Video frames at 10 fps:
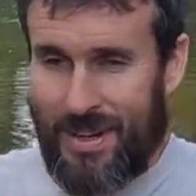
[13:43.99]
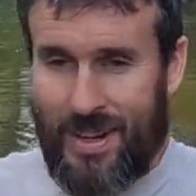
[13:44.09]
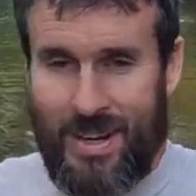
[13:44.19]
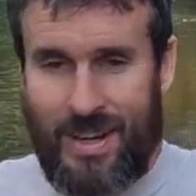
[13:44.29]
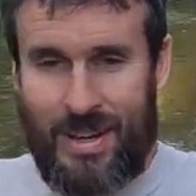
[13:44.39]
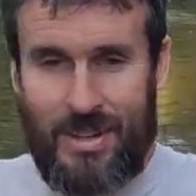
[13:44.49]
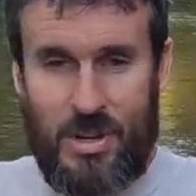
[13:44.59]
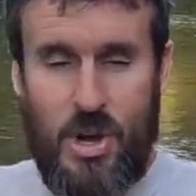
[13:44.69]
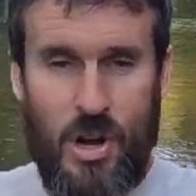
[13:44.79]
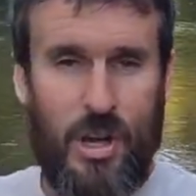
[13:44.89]
and
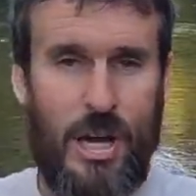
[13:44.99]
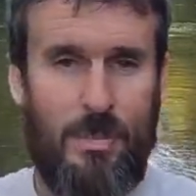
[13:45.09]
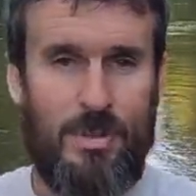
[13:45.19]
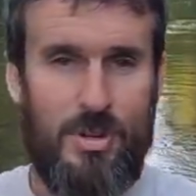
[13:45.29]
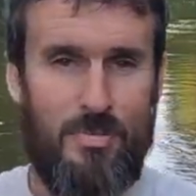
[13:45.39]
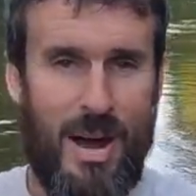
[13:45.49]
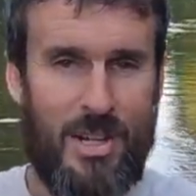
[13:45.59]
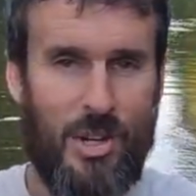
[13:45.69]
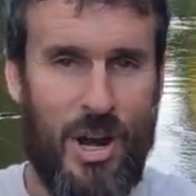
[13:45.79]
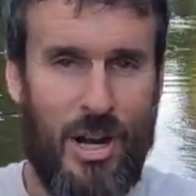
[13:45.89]
hook it up to
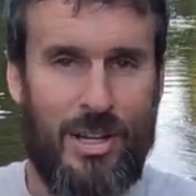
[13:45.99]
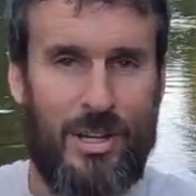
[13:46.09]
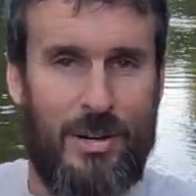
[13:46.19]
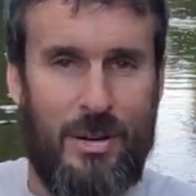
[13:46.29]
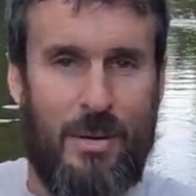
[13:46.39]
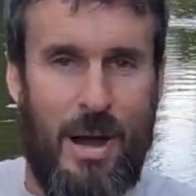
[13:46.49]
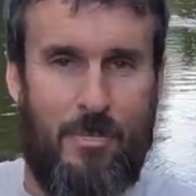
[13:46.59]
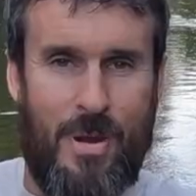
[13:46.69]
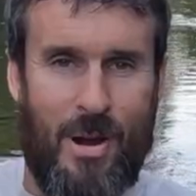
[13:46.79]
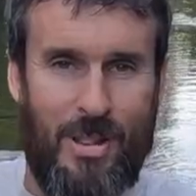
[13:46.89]
my truck
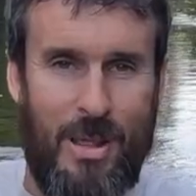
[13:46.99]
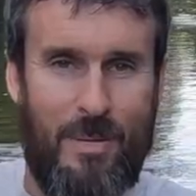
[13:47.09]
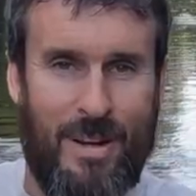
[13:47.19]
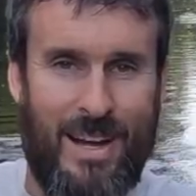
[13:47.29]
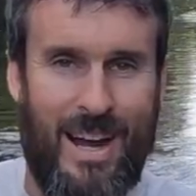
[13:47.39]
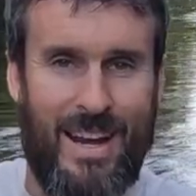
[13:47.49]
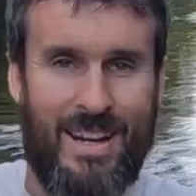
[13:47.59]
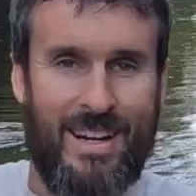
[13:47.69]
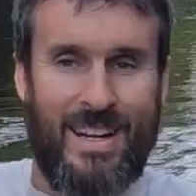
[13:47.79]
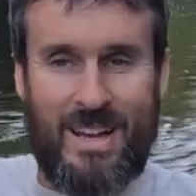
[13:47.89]
up there at Lippincotte
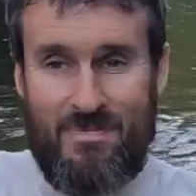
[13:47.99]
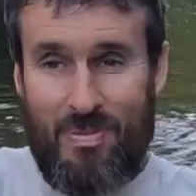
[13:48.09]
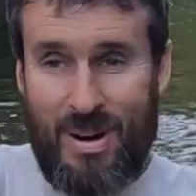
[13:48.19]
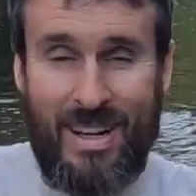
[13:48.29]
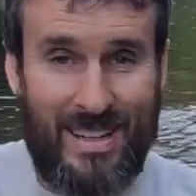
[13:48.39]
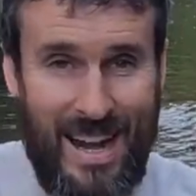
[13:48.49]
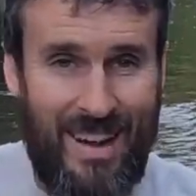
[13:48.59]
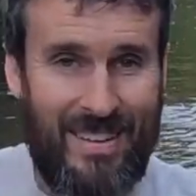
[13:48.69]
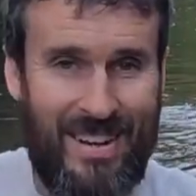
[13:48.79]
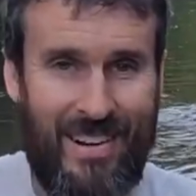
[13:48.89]
and bring it
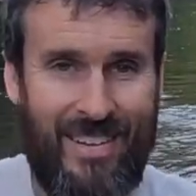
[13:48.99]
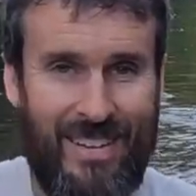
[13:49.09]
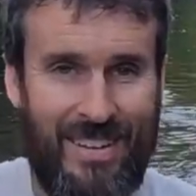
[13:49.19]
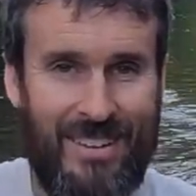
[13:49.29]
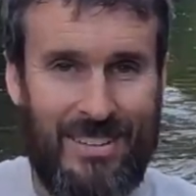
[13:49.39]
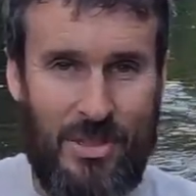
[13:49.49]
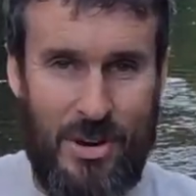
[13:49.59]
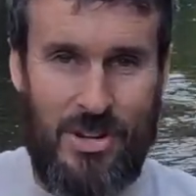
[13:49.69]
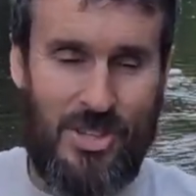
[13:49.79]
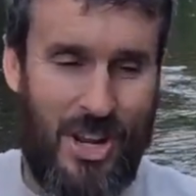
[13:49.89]
down here to
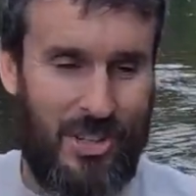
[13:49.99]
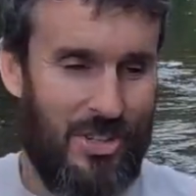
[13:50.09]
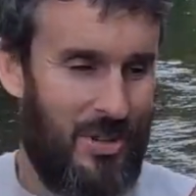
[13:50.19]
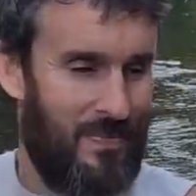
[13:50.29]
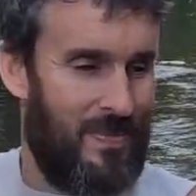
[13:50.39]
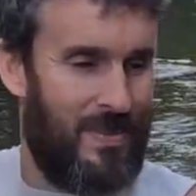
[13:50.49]
36.